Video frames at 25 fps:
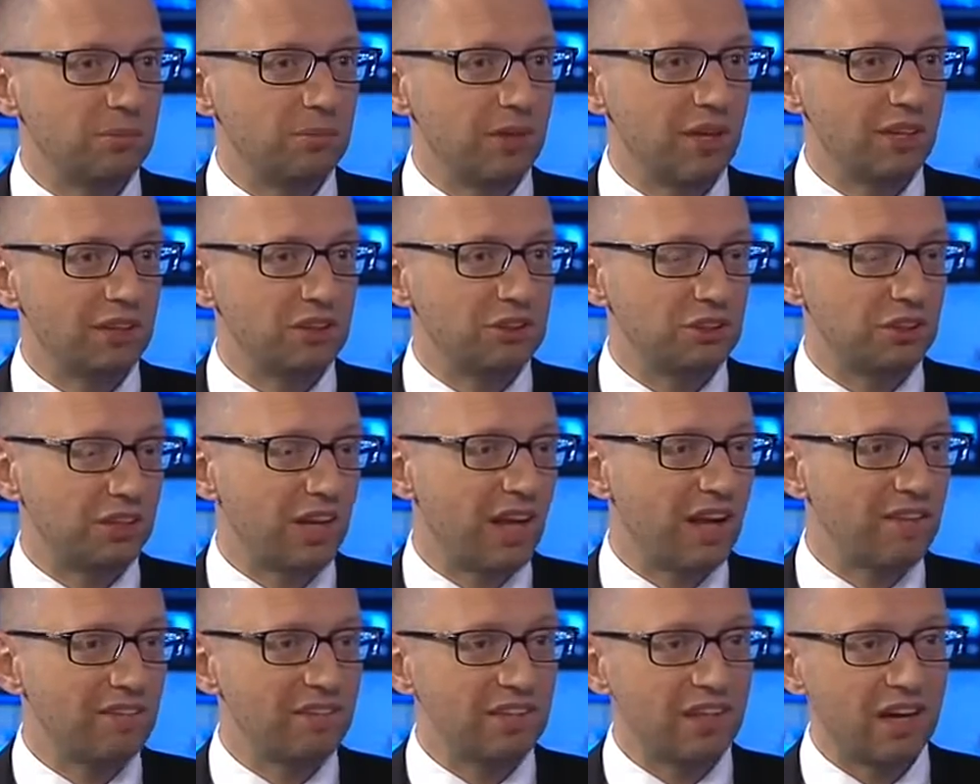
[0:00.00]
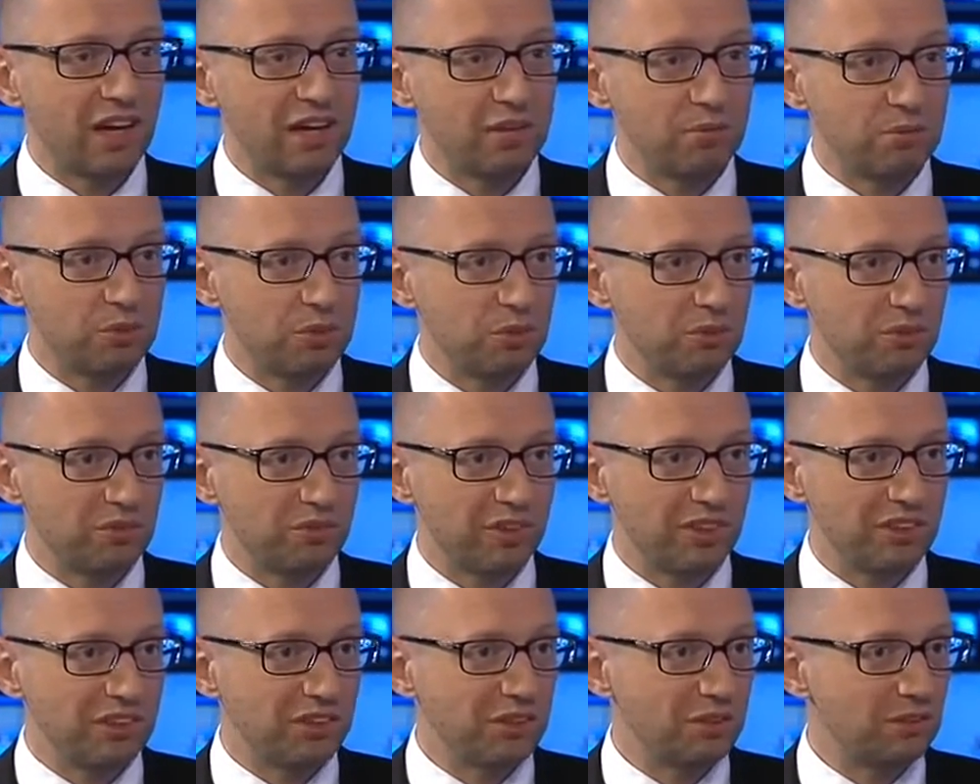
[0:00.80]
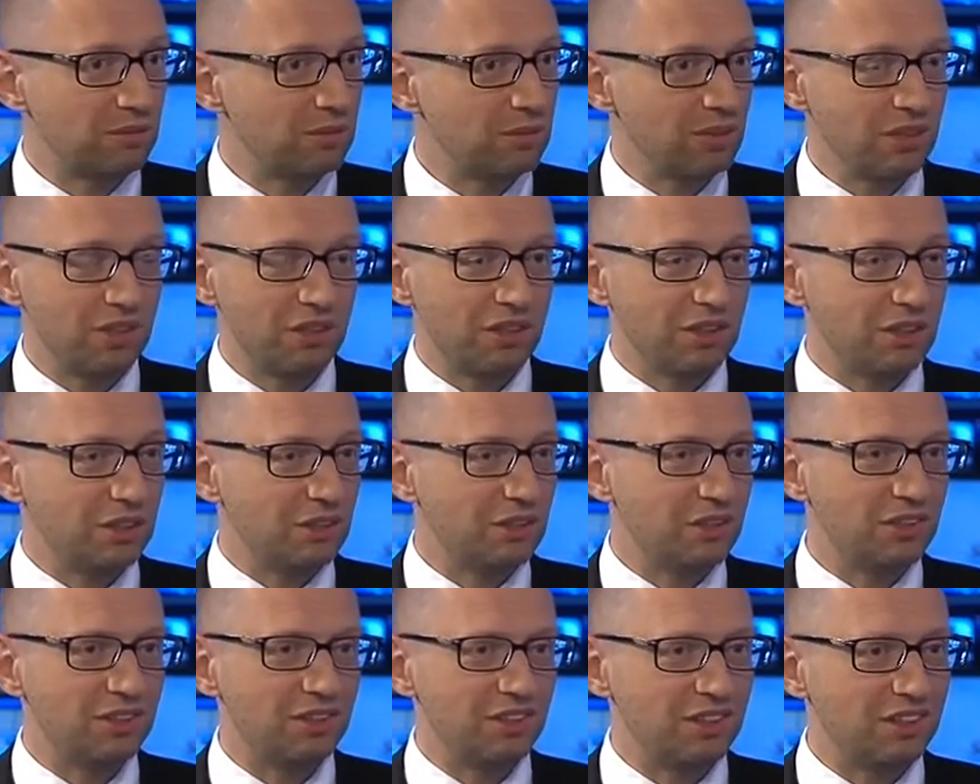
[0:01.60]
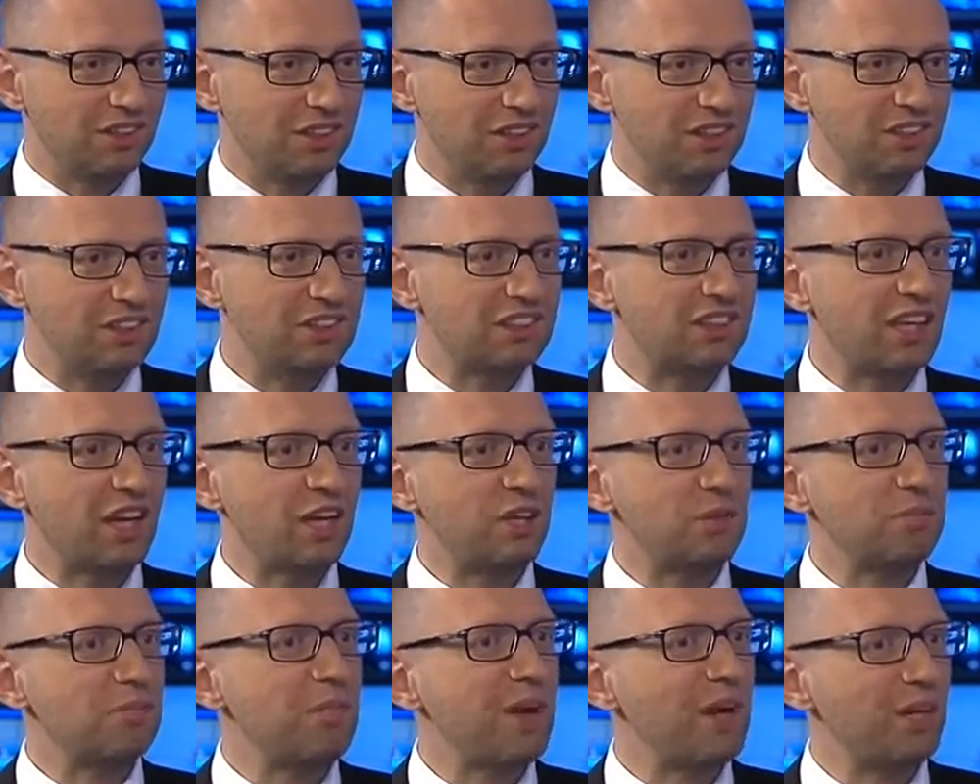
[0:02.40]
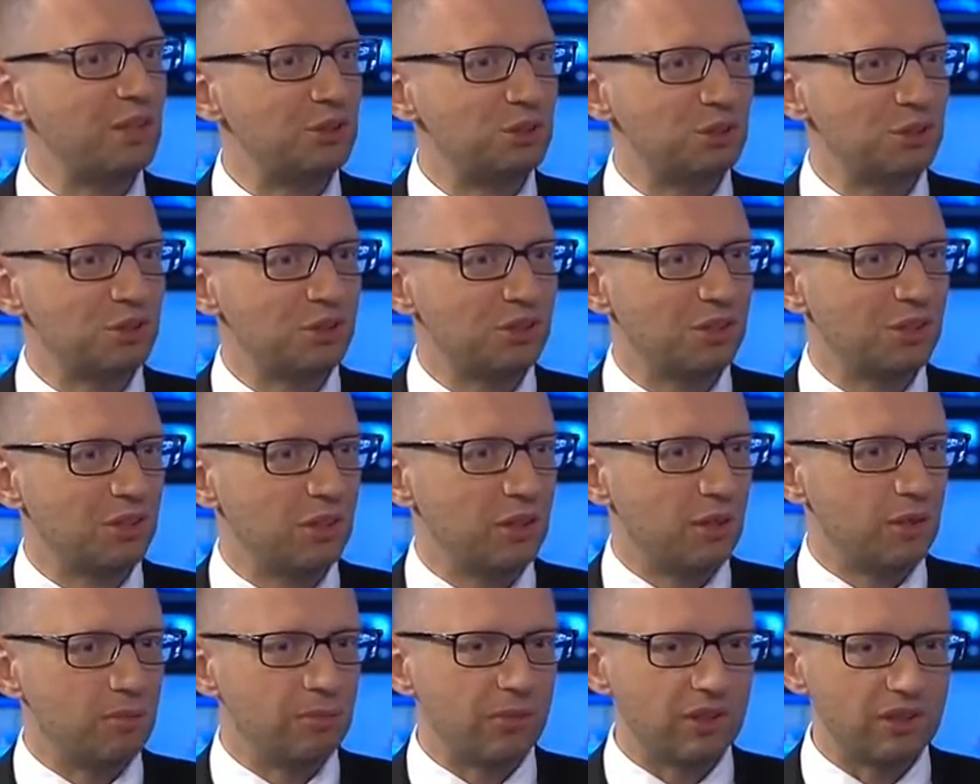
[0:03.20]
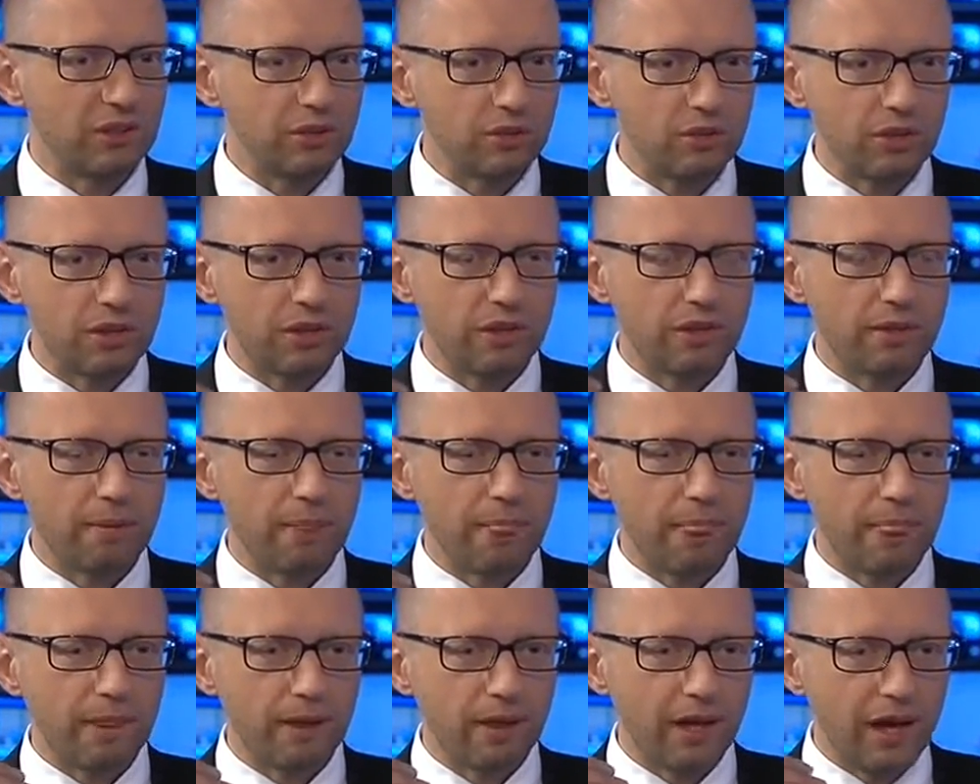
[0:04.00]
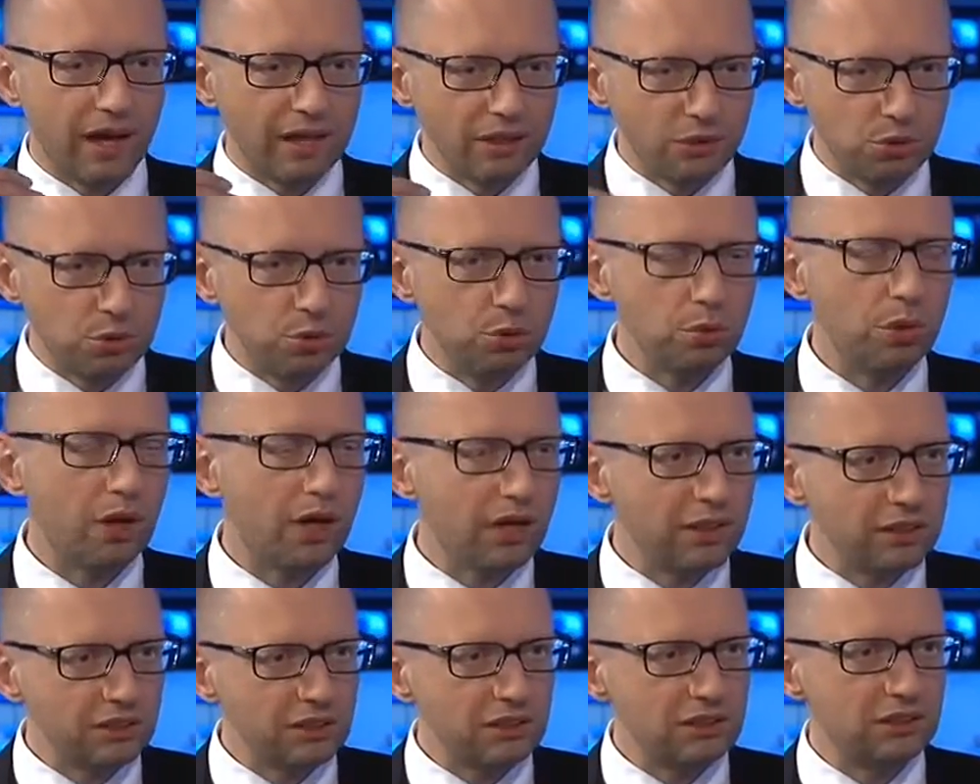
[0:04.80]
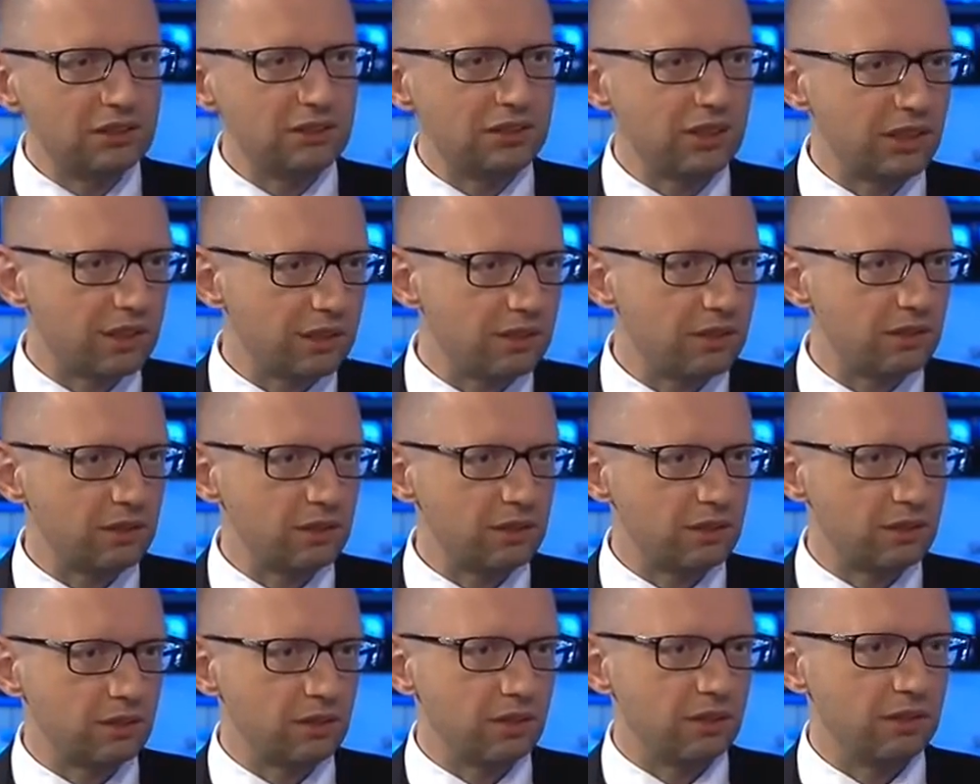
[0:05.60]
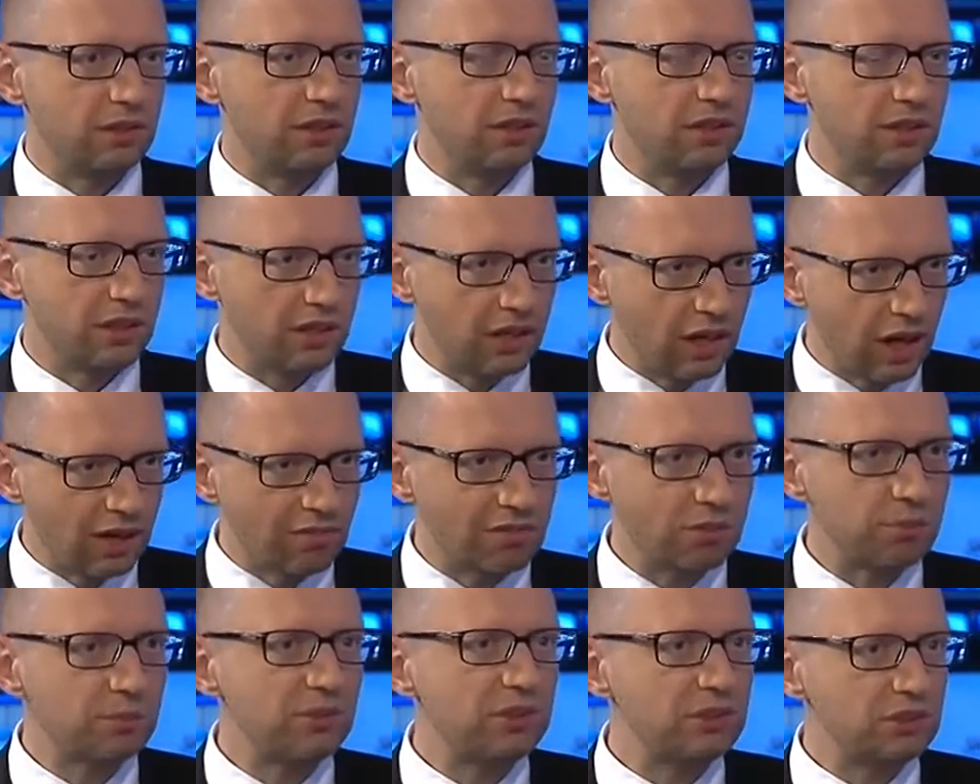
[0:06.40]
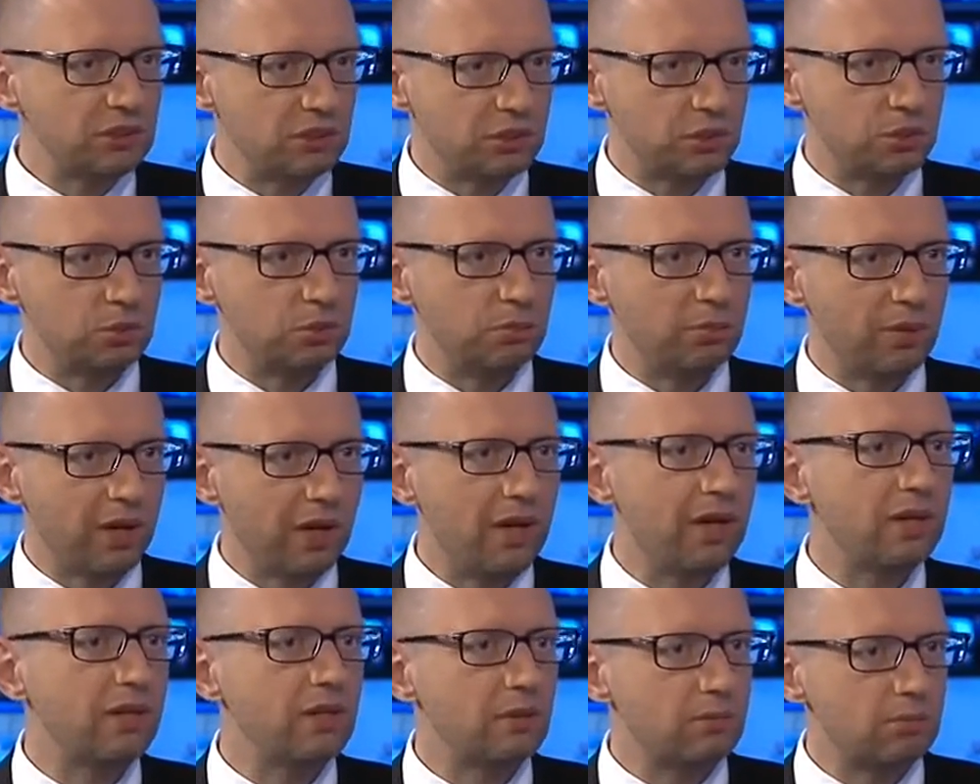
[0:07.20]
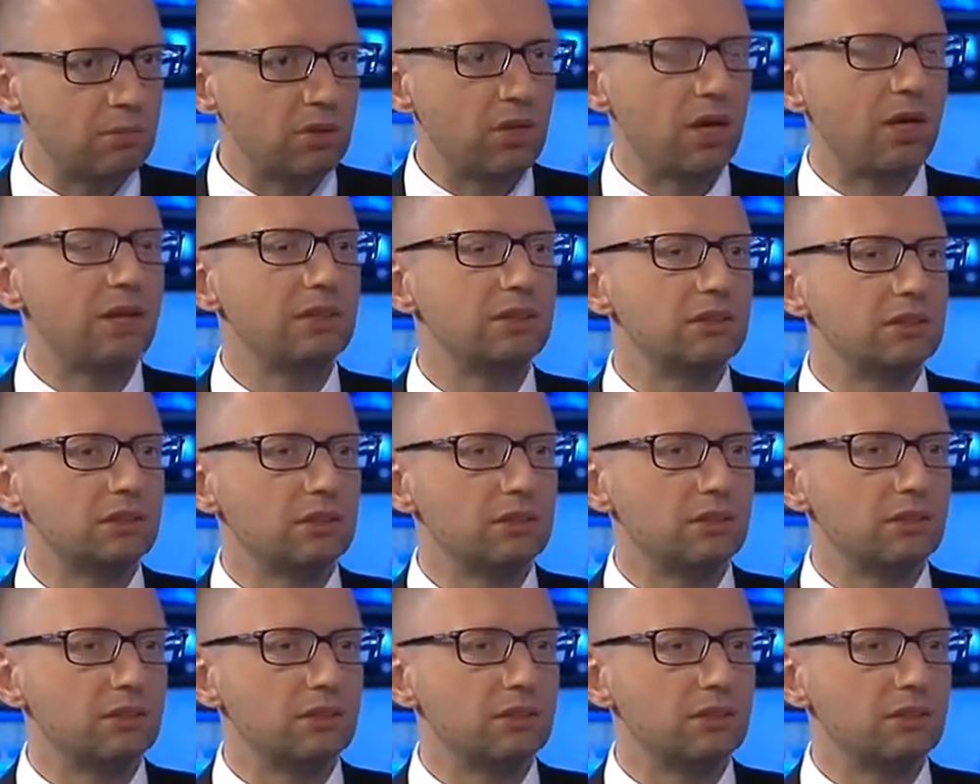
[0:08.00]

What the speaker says: package and having high approval rating, this can't match. But I do understand that the government is to bear the brunt